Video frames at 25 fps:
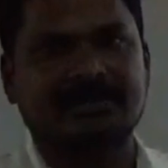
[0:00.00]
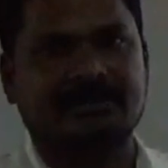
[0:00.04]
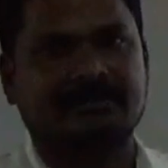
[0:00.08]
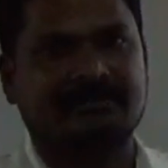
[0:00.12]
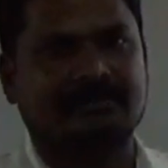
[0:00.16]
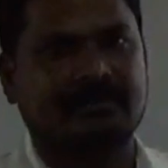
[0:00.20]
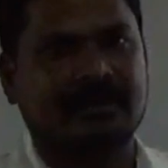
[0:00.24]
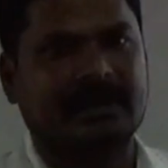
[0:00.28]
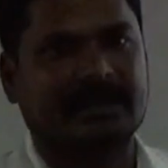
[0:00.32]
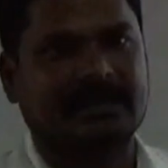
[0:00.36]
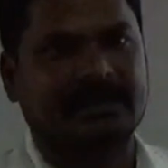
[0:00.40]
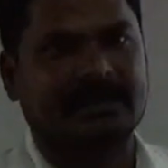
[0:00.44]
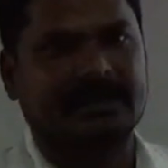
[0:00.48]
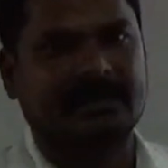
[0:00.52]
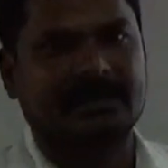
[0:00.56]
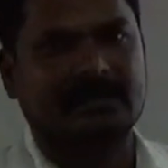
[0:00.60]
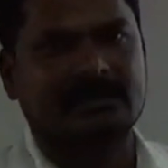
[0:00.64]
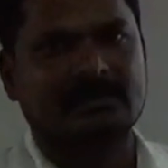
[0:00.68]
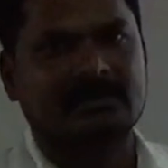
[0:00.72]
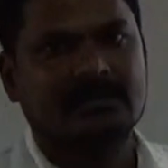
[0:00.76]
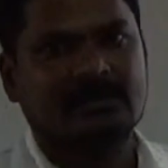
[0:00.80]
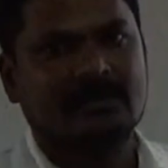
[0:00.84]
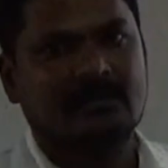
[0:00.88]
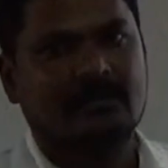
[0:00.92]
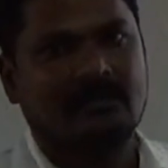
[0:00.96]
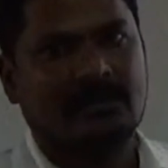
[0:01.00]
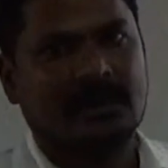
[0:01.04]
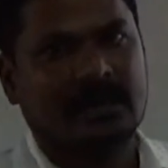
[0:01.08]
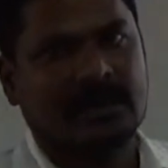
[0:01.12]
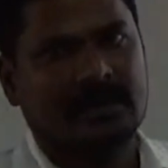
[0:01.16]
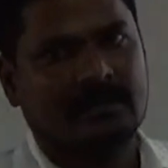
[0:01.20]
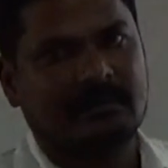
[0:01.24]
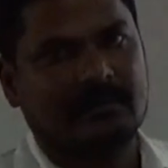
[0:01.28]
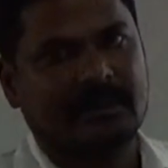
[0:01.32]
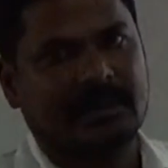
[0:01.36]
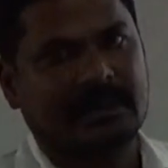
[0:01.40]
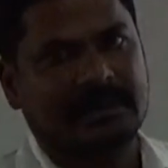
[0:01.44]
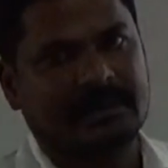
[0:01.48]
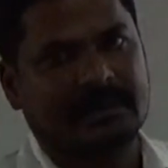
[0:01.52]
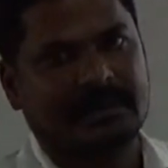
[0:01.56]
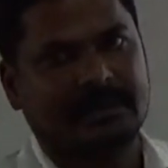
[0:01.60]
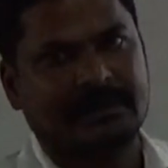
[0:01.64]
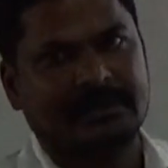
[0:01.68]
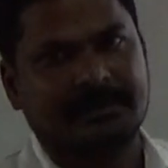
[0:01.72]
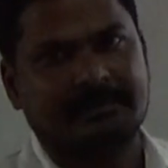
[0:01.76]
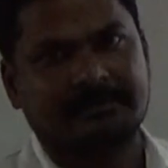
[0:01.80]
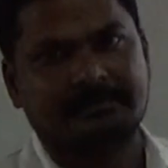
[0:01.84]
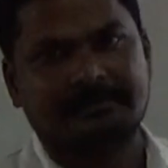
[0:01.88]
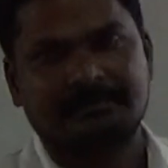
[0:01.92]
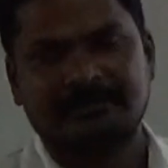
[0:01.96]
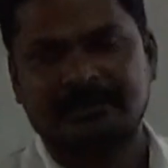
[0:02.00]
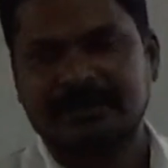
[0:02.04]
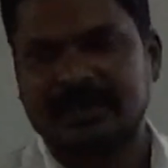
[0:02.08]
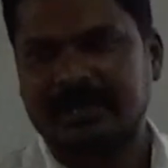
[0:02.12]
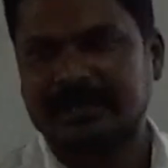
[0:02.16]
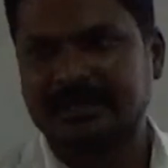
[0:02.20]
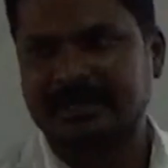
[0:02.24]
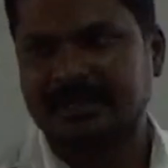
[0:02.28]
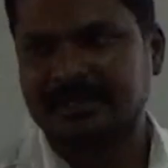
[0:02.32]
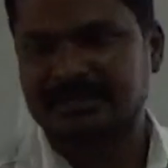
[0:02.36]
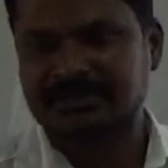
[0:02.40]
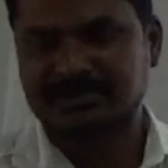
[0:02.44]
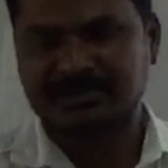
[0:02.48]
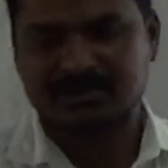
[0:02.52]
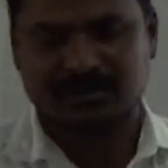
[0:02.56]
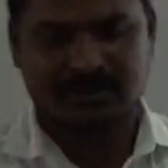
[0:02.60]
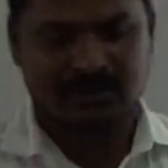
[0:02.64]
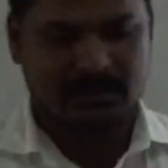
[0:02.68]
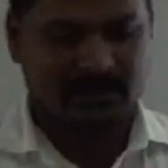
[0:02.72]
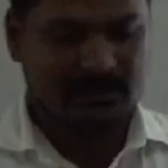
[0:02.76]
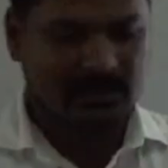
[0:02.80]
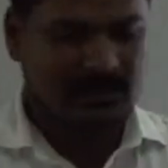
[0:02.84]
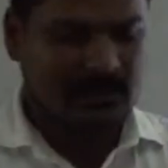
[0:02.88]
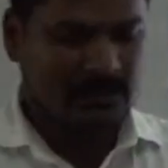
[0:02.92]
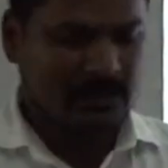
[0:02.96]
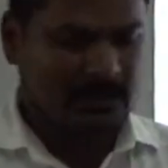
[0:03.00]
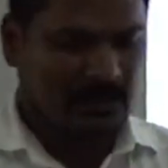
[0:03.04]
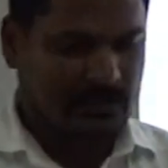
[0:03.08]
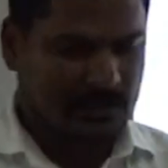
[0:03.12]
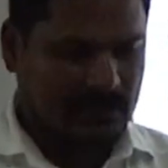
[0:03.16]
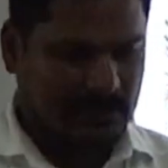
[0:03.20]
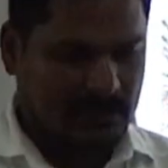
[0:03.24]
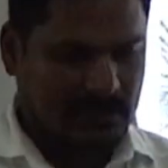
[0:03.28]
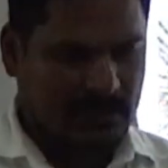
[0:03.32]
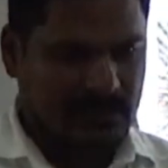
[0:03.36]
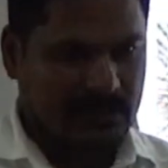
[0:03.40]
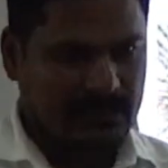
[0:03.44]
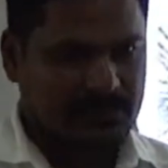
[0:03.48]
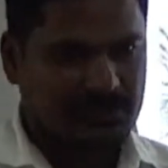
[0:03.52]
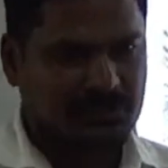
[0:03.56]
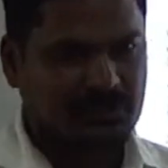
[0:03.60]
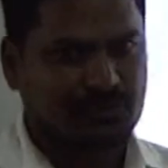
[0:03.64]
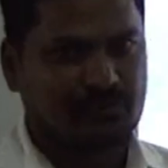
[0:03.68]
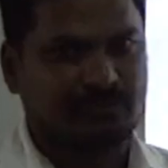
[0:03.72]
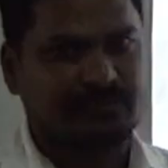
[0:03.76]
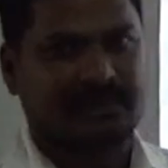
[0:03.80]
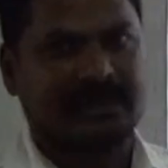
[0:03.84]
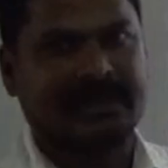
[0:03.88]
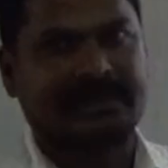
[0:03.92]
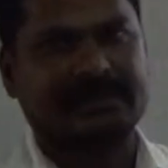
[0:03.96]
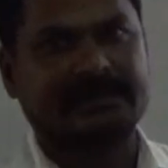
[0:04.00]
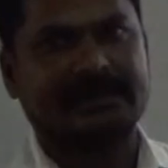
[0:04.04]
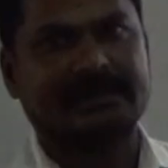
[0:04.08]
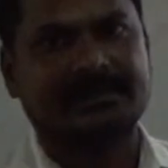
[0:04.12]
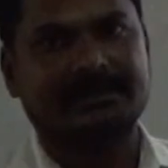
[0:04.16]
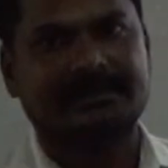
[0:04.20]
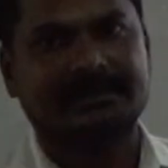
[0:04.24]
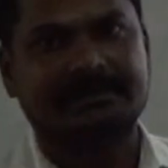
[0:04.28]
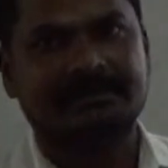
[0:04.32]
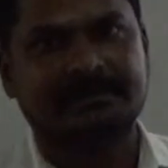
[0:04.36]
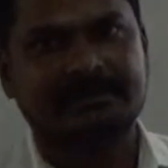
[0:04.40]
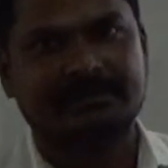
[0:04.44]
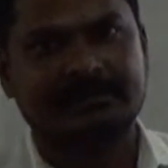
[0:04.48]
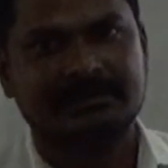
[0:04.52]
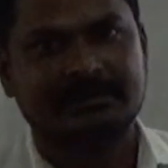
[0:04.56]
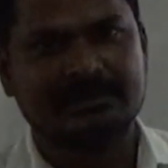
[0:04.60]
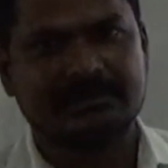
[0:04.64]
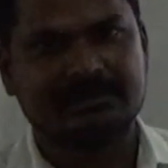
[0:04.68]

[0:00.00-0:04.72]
of magnet, bar magnet, and next horseshoe magnet.